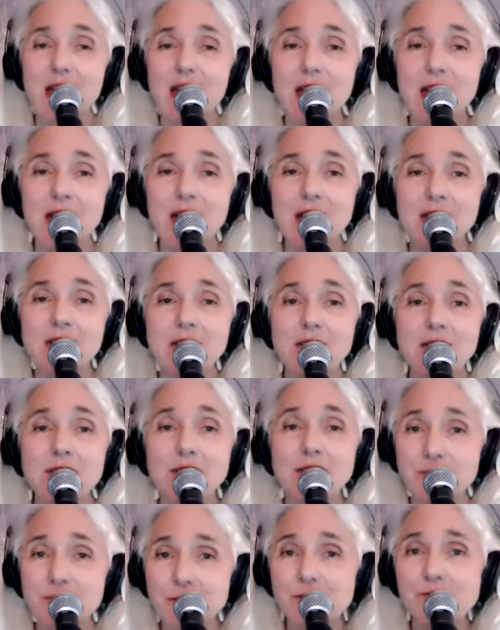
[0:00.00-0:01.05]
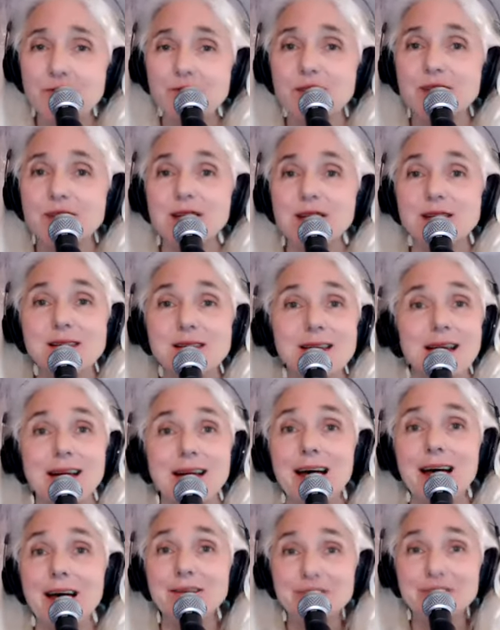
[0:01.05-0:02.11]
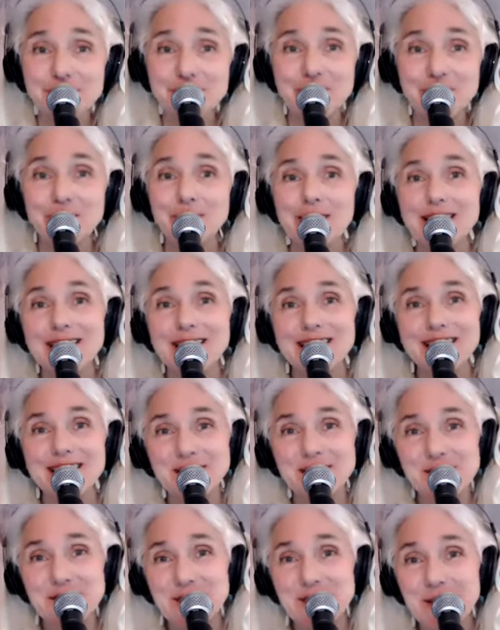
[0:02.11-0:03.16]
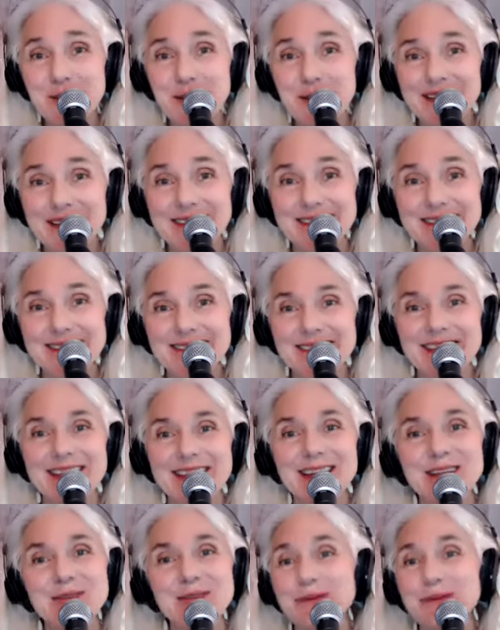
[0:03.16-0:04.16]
And the first reason is that half of humanity is female, right?